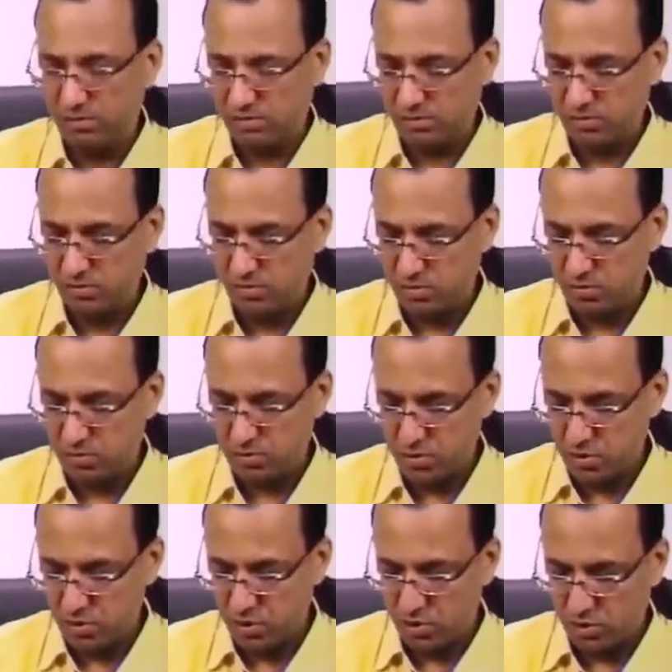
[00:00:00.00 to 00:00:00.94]
So
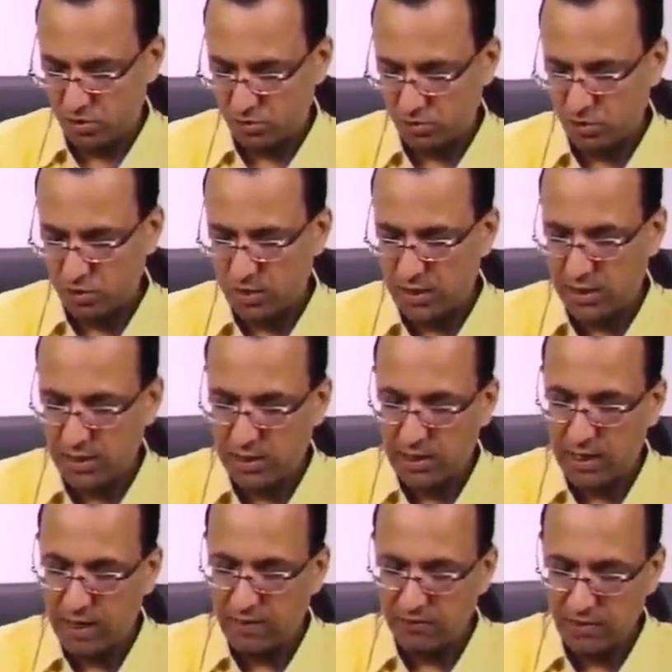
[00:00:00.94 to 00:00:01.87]
they
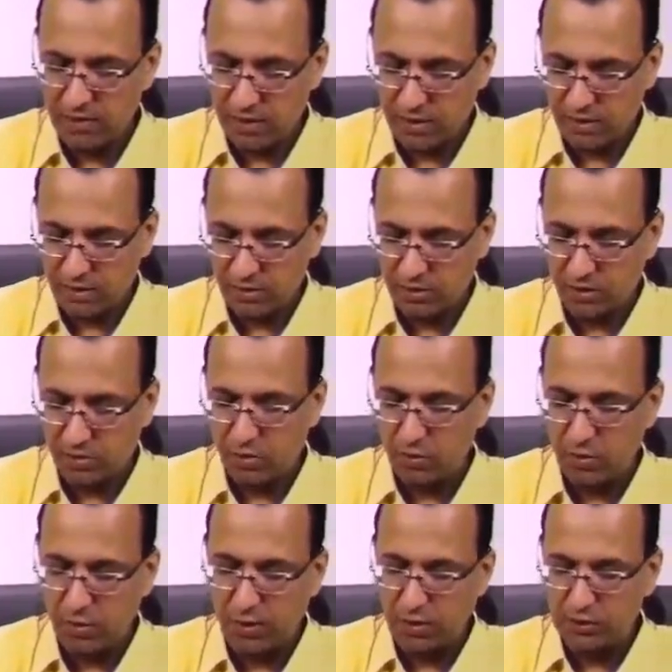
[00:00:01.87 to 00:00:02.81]
give the
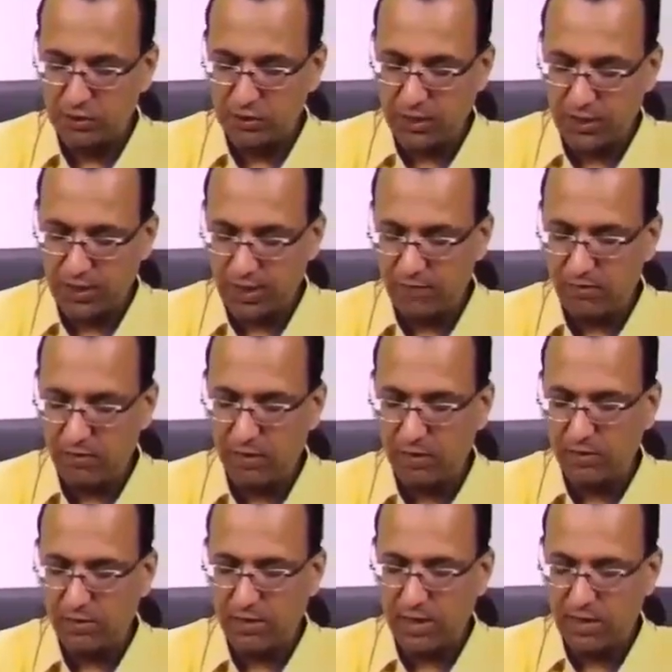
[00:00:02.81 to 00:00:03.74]
CO2 inside the
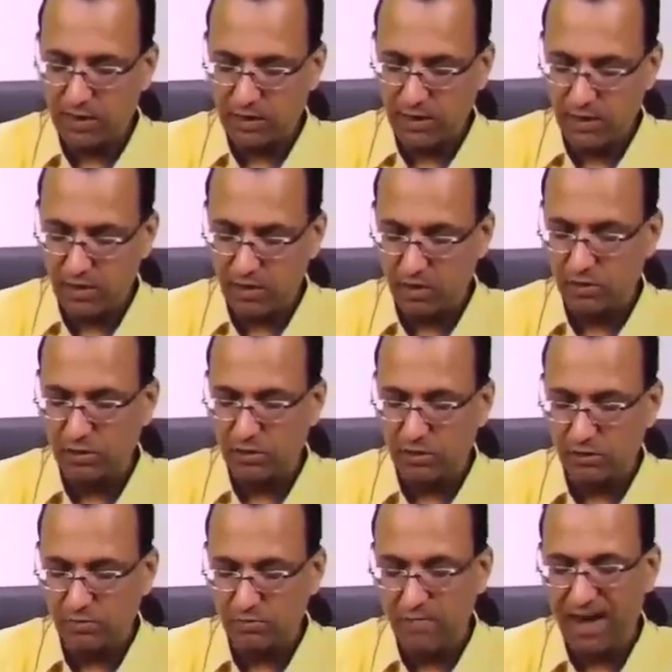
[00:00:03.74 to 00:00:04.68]
alveolus and take the
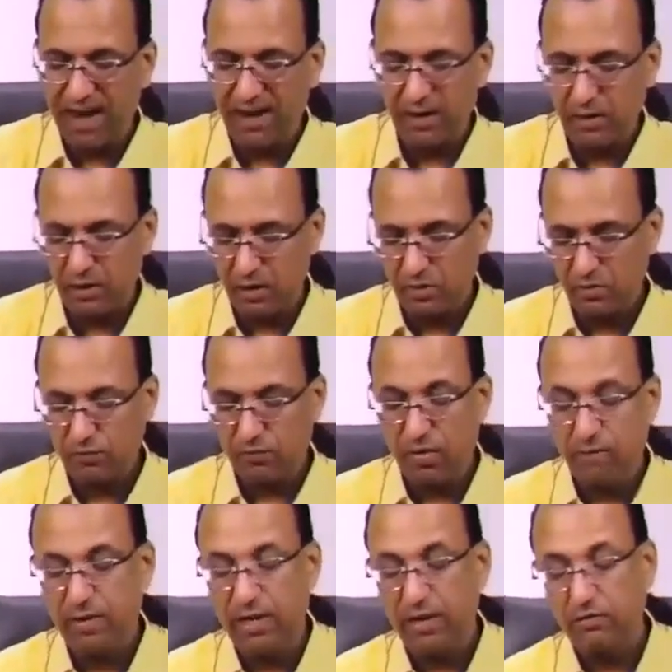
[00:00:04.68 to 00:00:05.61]
oxygen back
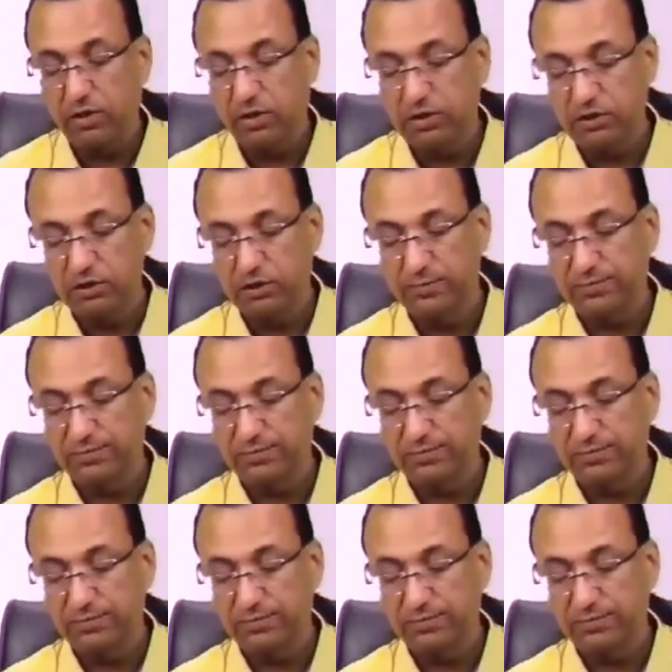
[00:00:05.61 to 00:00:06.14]
from the alveolus.